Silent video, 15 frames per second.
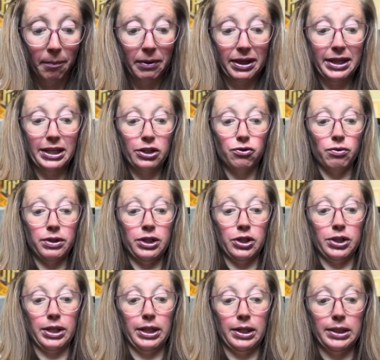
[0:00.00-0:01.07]
This one, there's
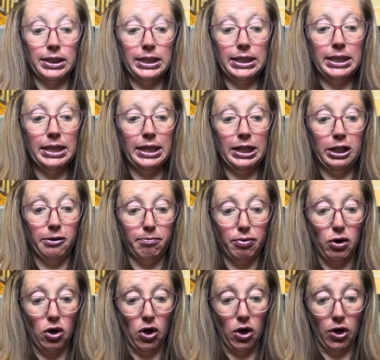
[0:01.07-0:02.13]
a little tea
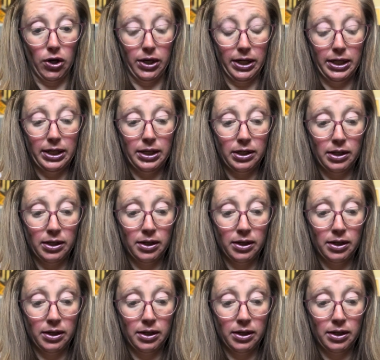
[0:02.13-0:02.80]
party.